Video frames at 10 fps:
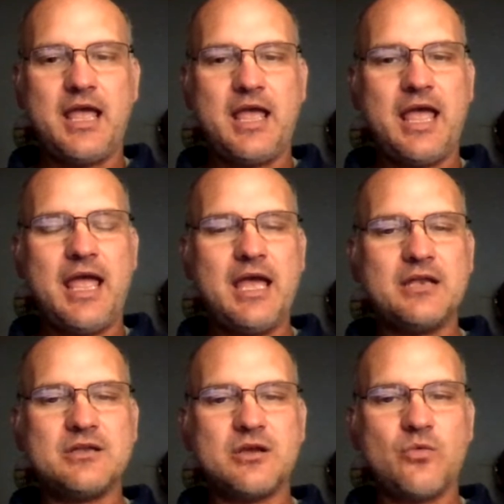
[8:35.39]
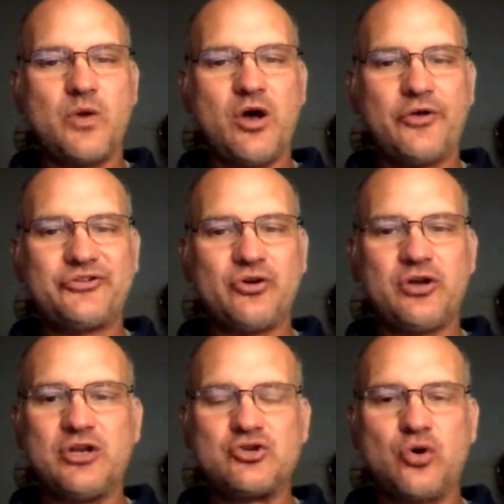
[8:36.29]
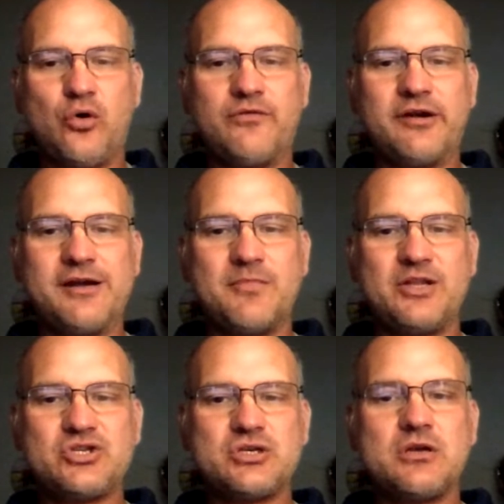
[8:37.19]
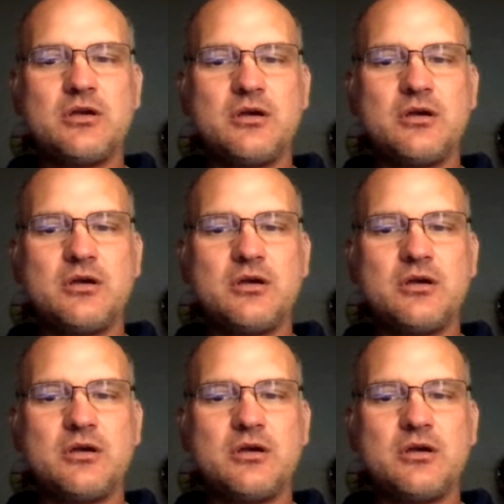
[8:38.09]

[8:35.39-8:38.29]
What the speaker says: And we also control very much